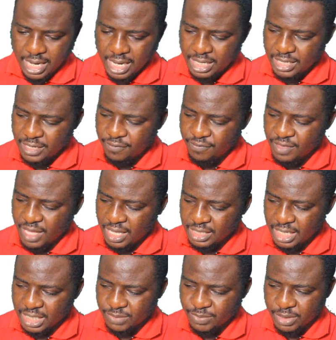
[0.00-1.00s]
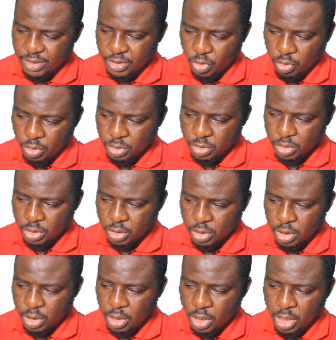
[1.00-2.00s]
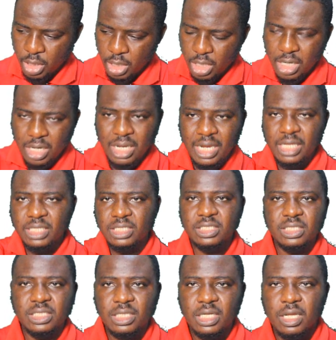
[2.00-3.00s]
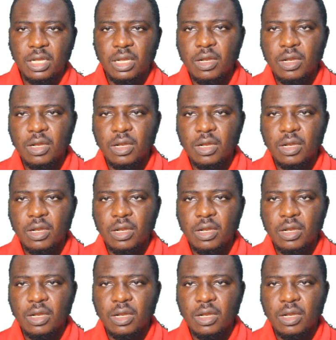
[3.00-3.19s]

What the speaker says: and if that has been done, let's